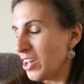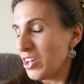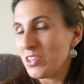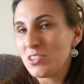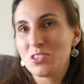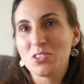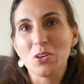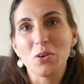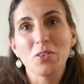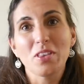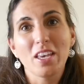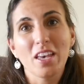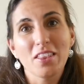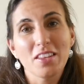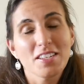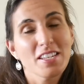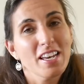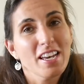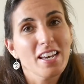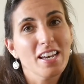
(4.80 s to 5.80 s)
So the other
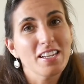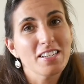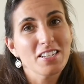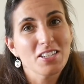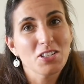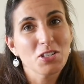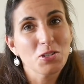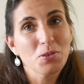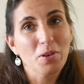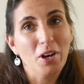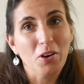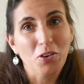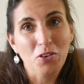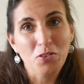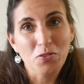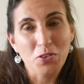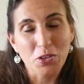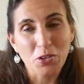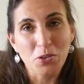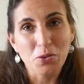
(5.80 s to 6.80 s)
day I did do a
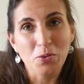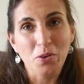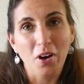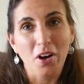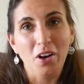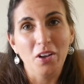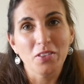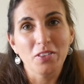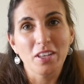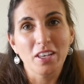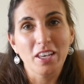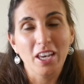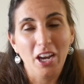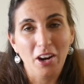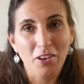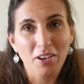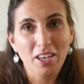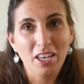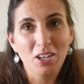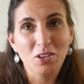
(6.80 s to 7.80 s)
review on the
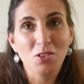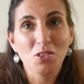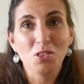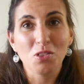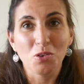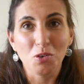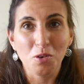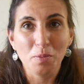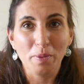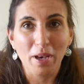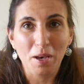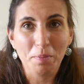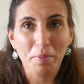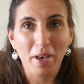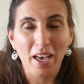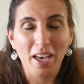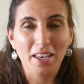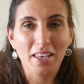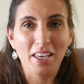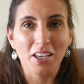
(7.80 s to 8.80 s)
Kerikit Thor
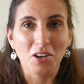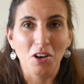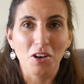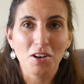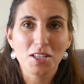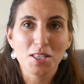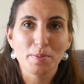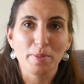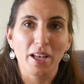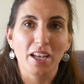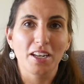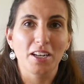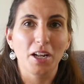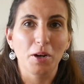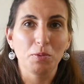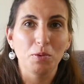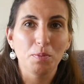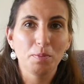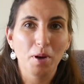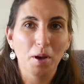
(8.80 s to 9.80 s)
backpack in Oxblood, and I
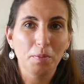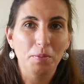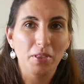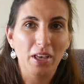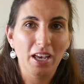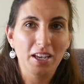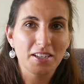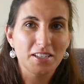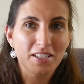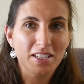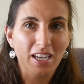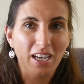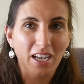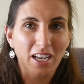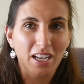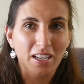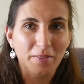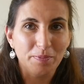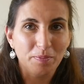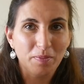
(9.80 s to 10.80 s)
will pop that
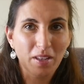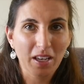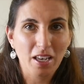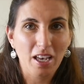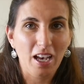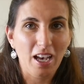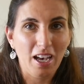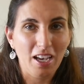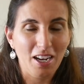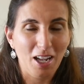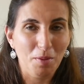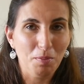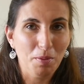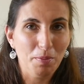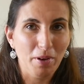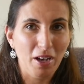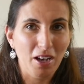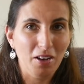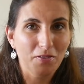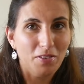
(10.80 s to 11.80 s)
card up
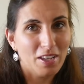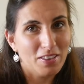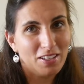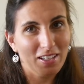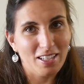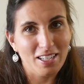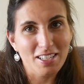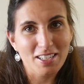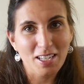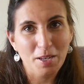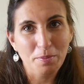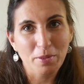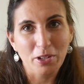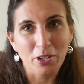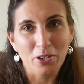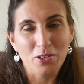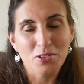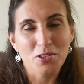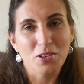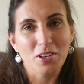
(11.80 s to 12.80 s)
above and the link down
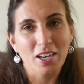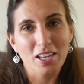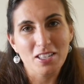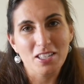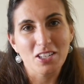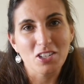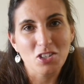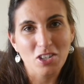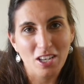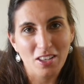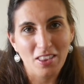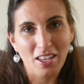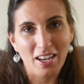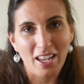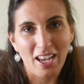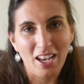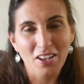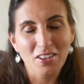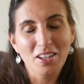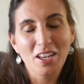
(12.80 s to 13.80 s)
below so you guys can check that
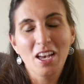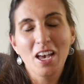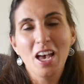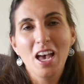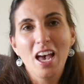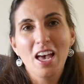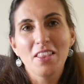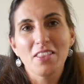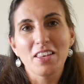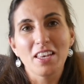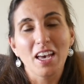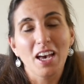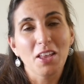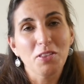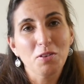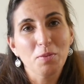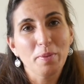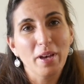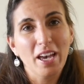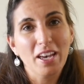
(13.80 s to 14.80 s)
out. The
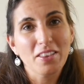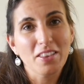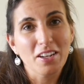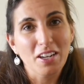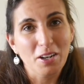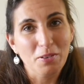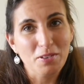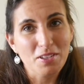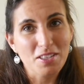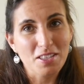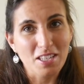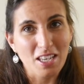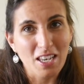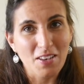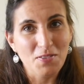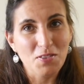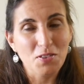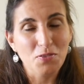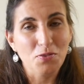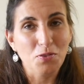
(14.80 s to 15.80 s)
other bag that I
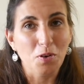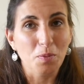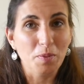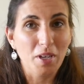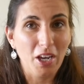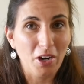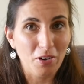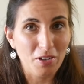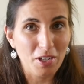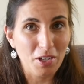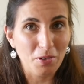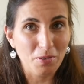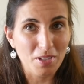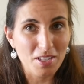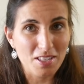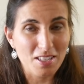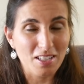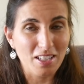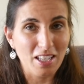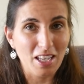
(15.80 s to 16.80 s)
received from Kerikit
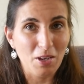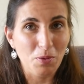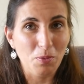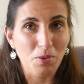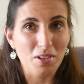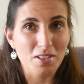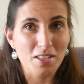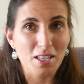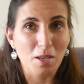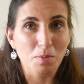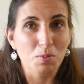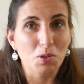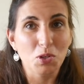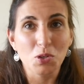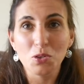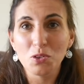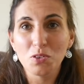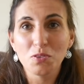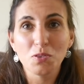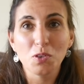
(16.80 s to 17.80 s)
recently was their
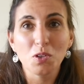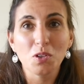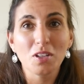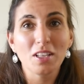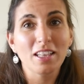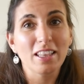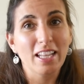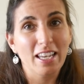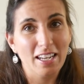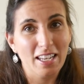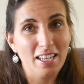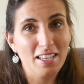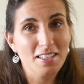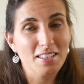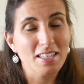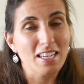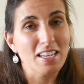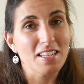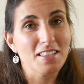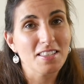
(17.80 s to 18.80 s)
beautiful Lennox
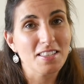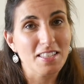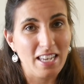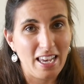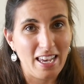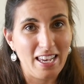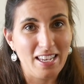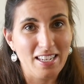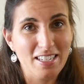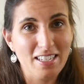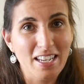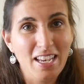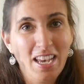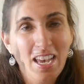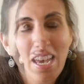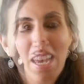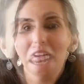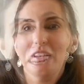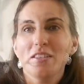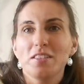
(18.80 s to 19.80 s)
in sand.
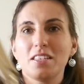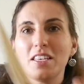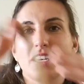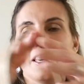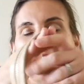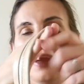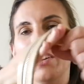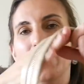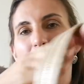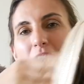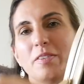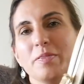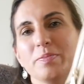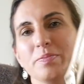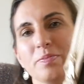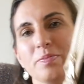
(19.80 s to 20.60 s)
Here it is here.